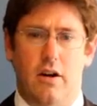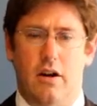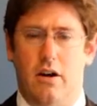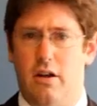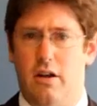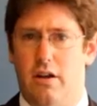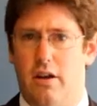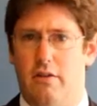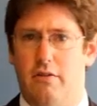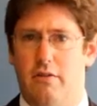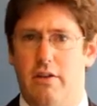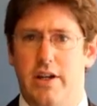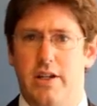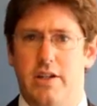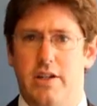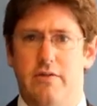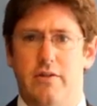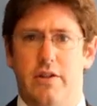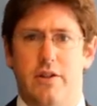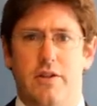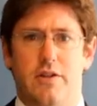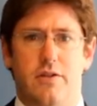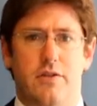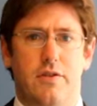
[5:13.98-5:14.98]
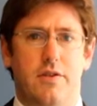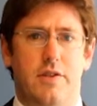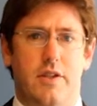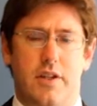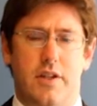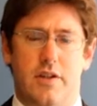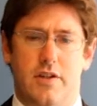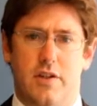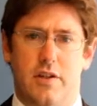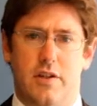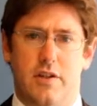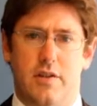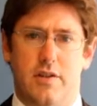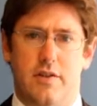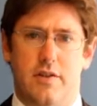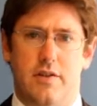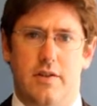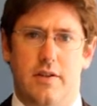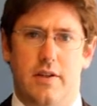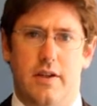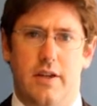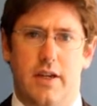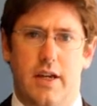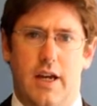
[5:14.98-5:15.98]
on a range of issues such
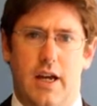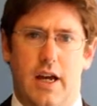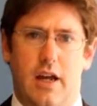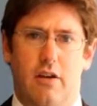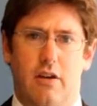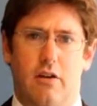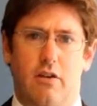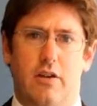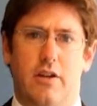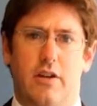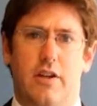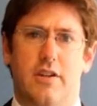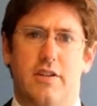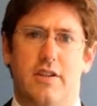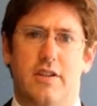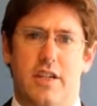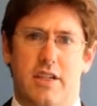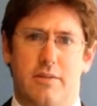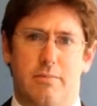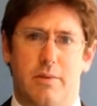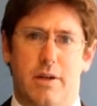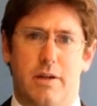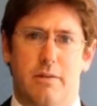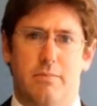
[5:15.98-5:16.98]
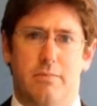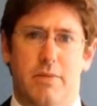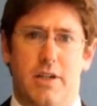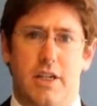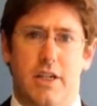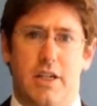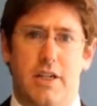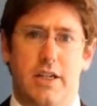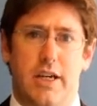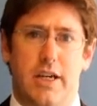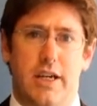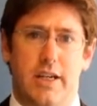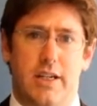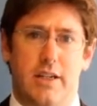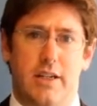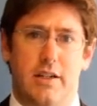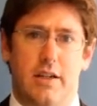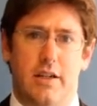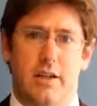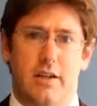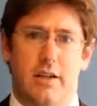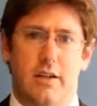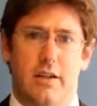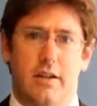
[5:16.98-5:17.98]
as how long can a suspect be
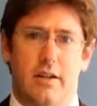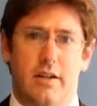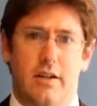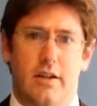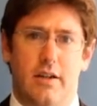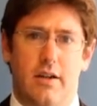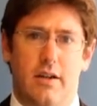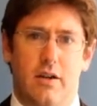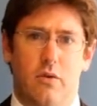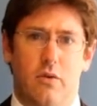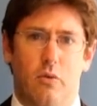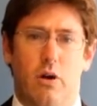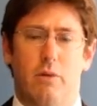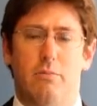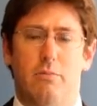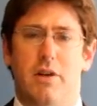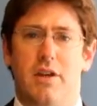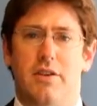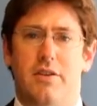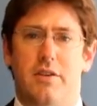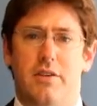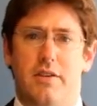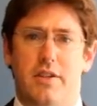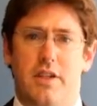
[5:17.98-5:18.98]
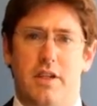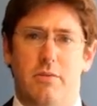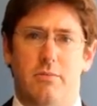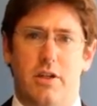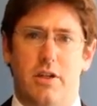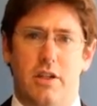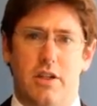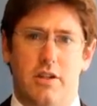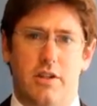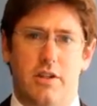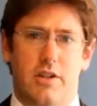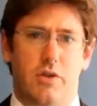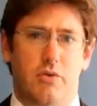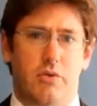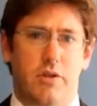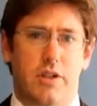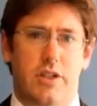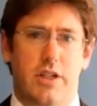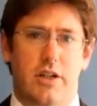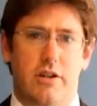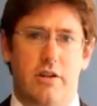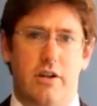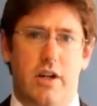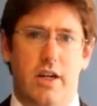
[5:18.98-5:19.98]
detained, what methods can be used to
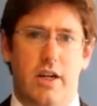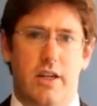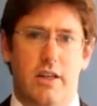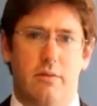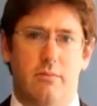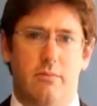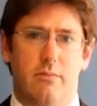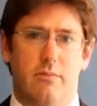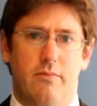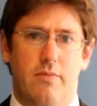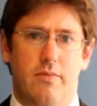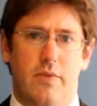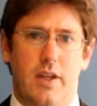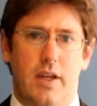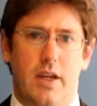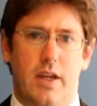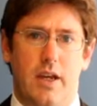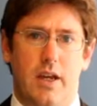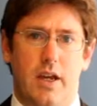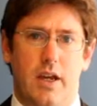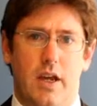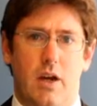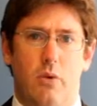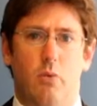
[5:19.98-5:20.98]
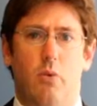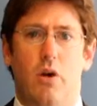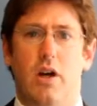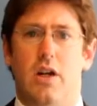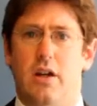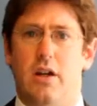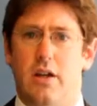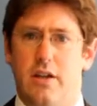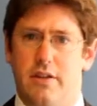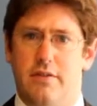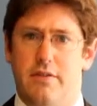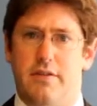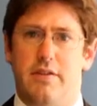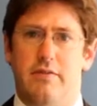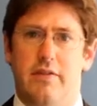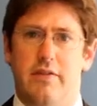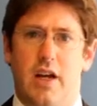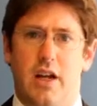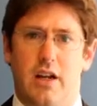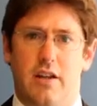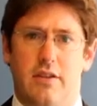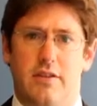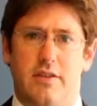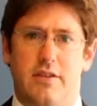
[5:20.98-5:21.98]
interrogate them, and what kind of
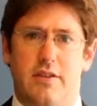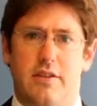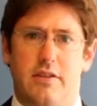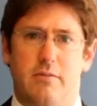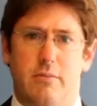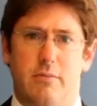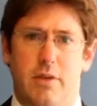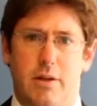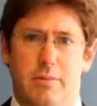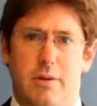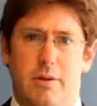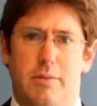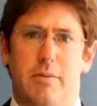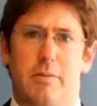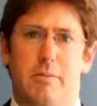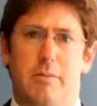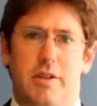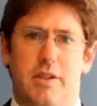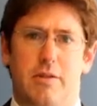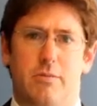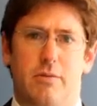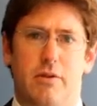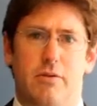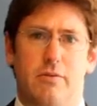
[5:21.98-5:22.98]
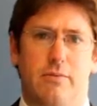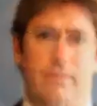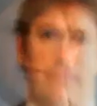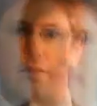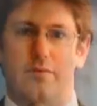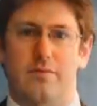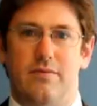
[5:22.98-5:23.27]
surveillance may be permissible.